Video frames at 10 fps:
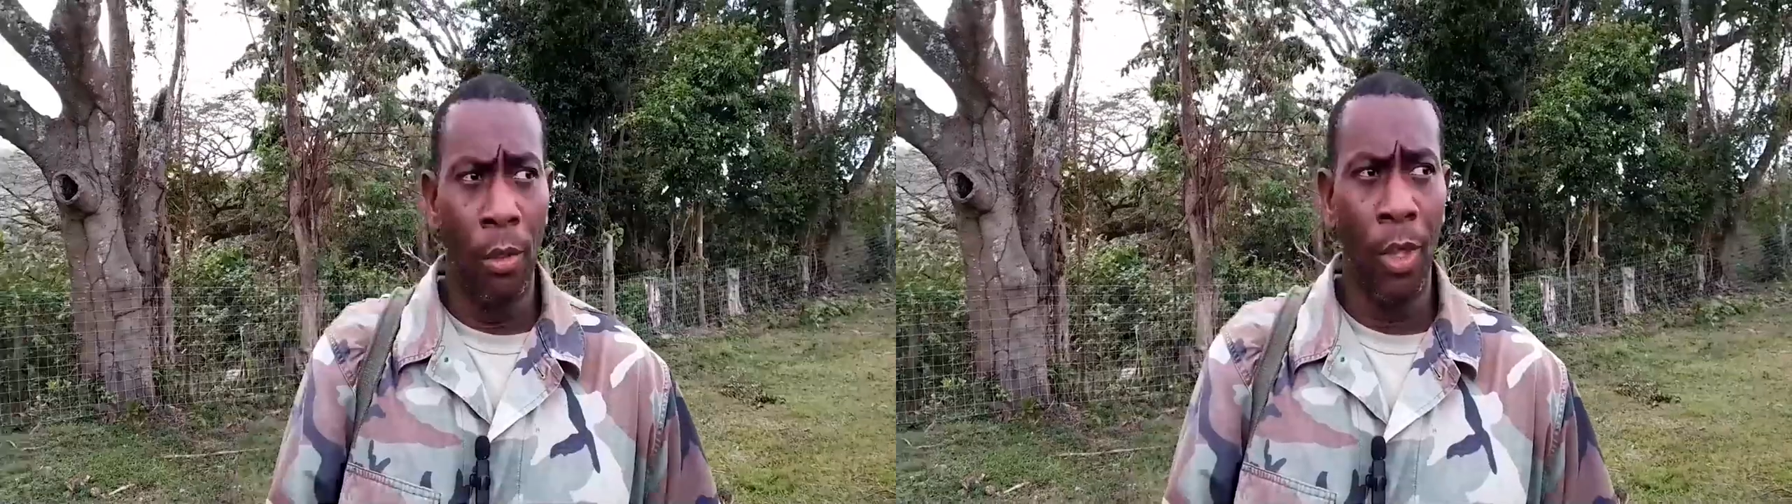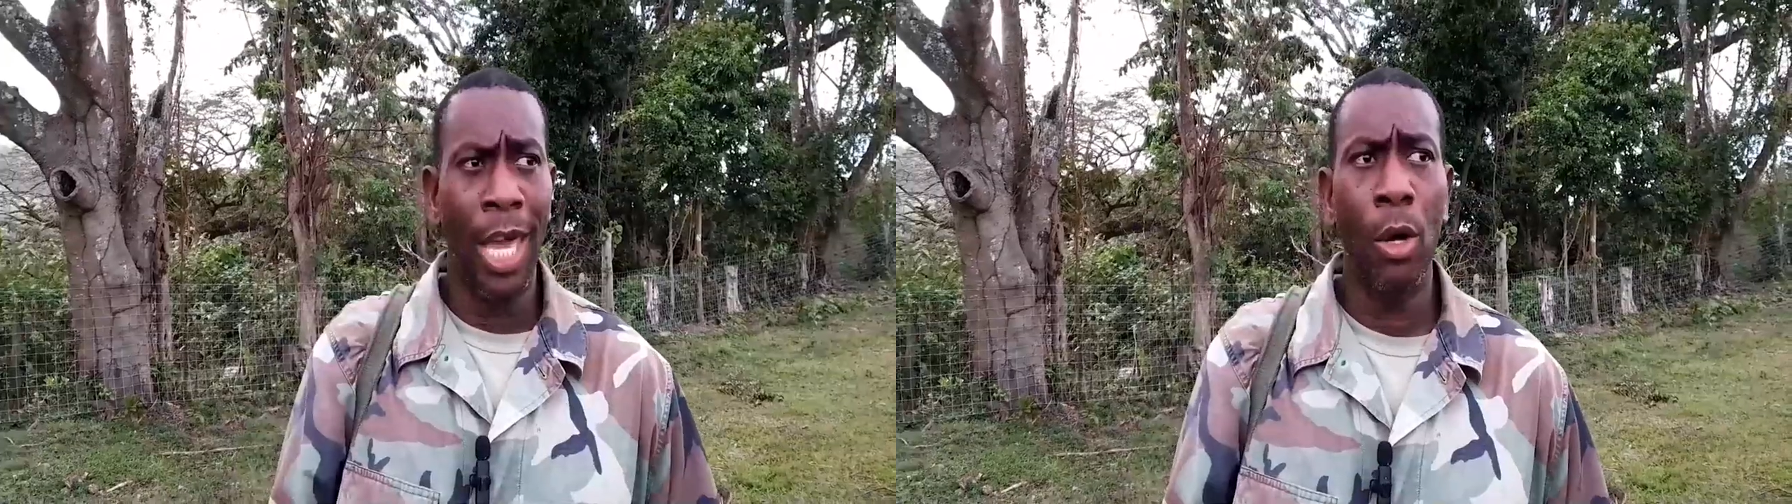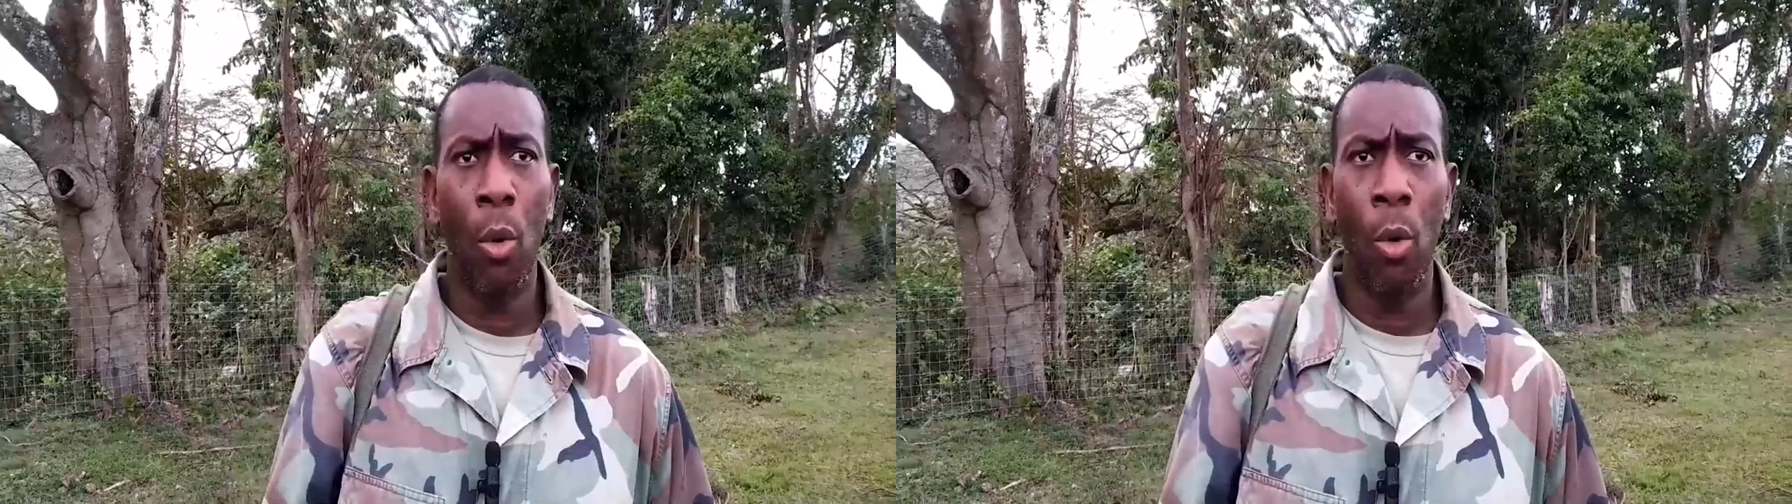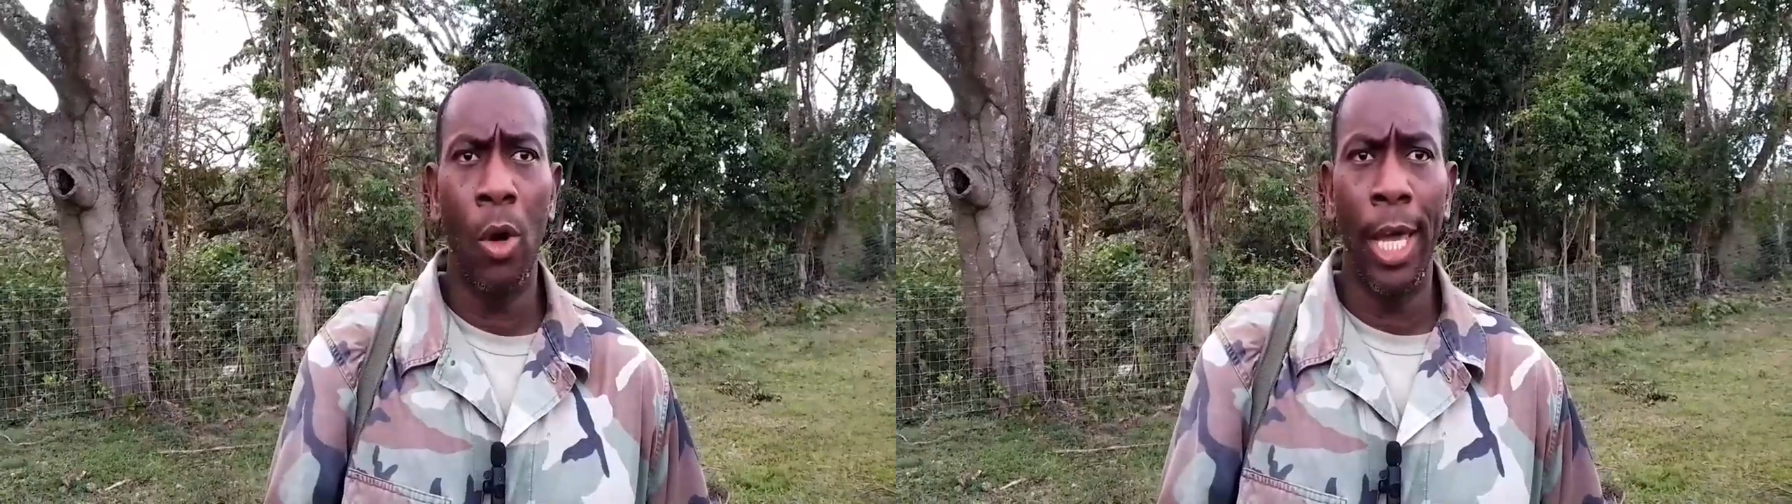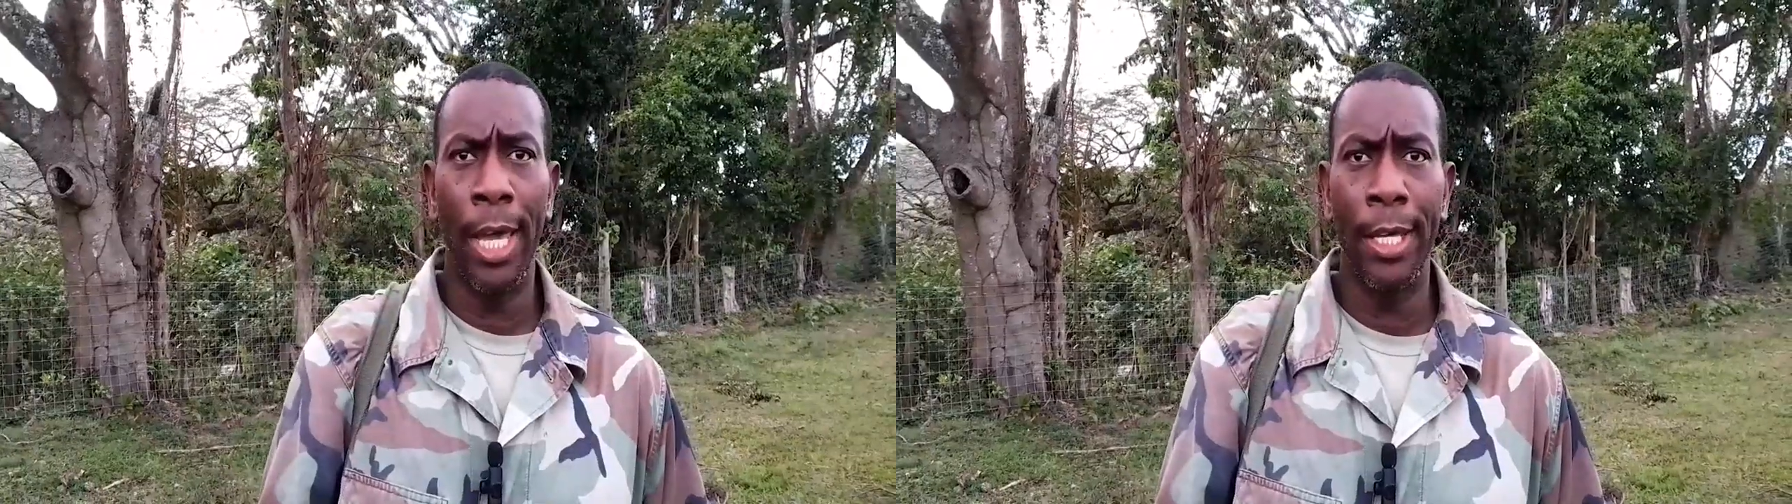The Cadet Corps
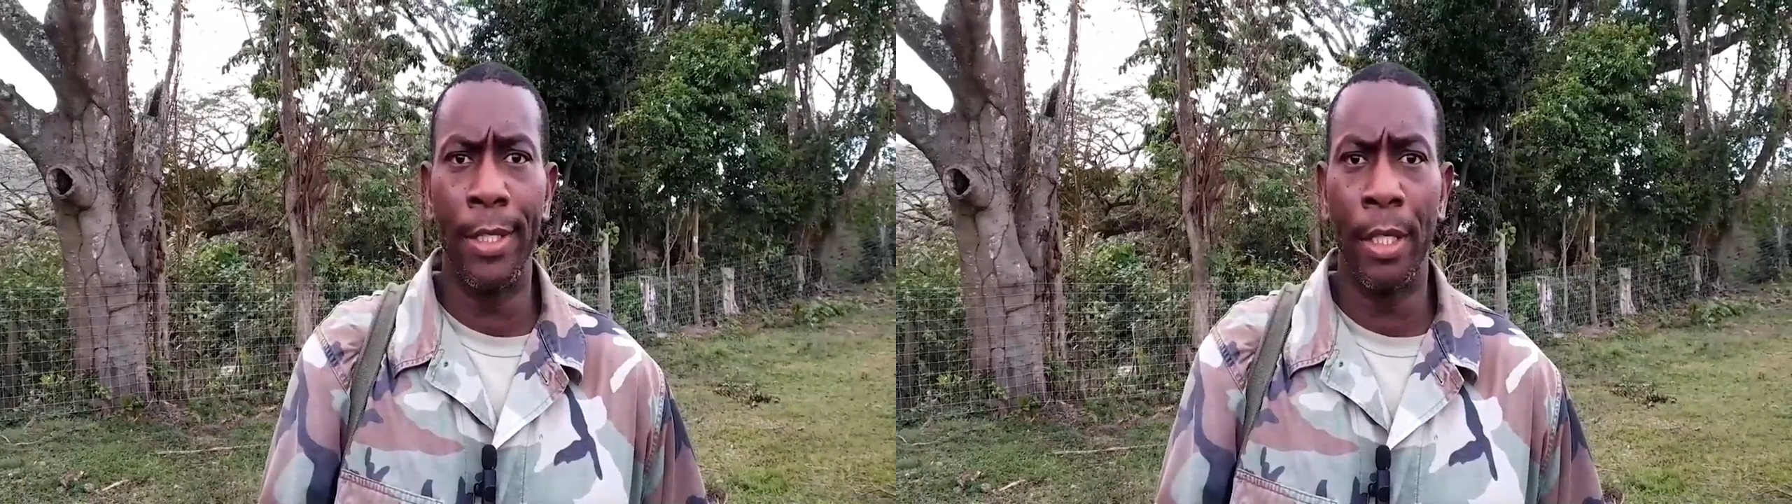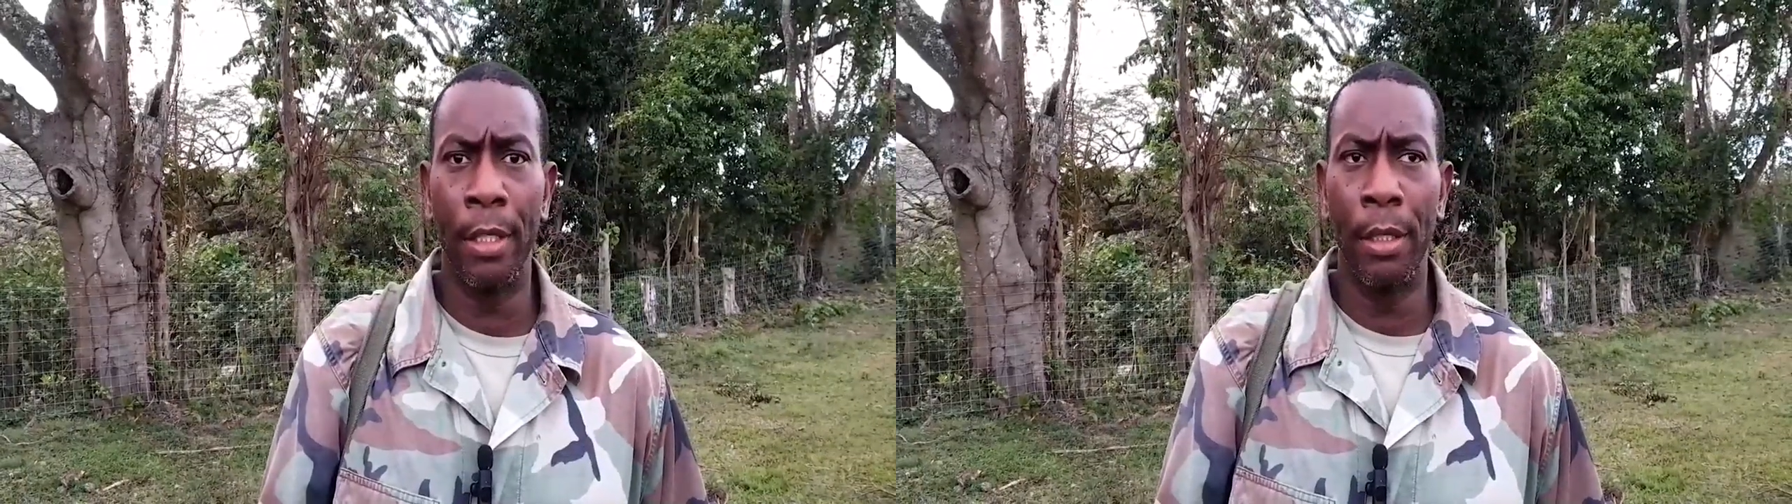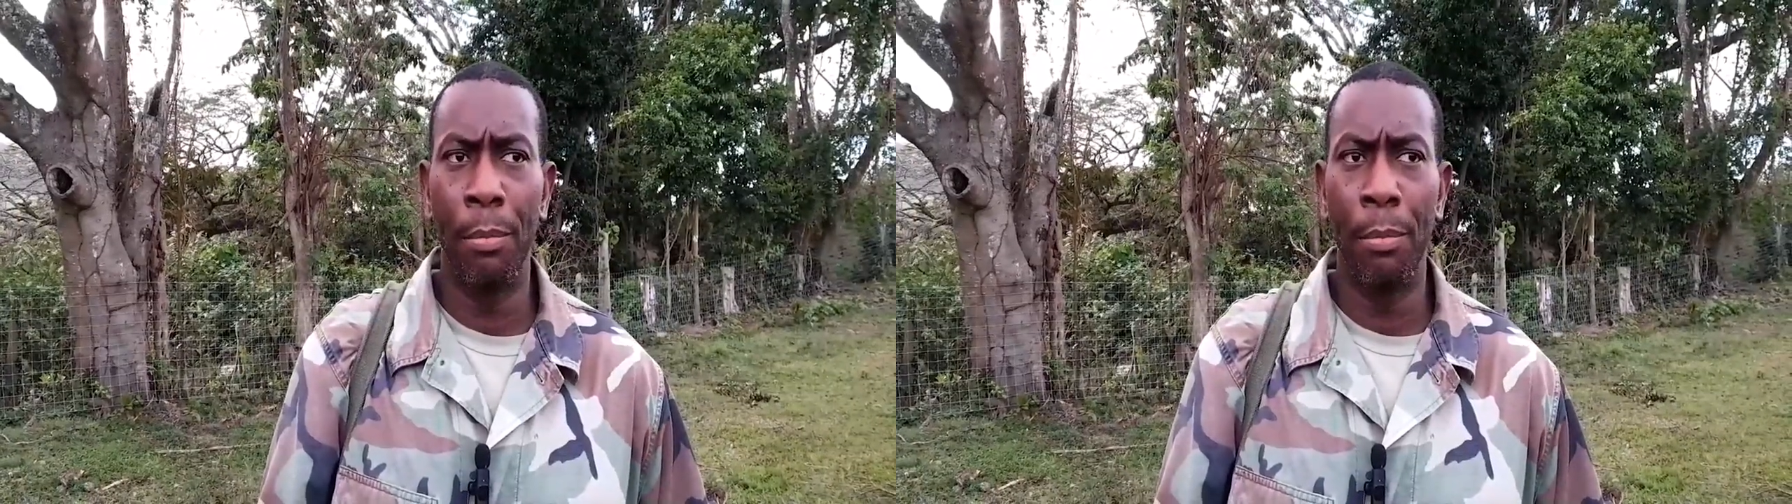is uh,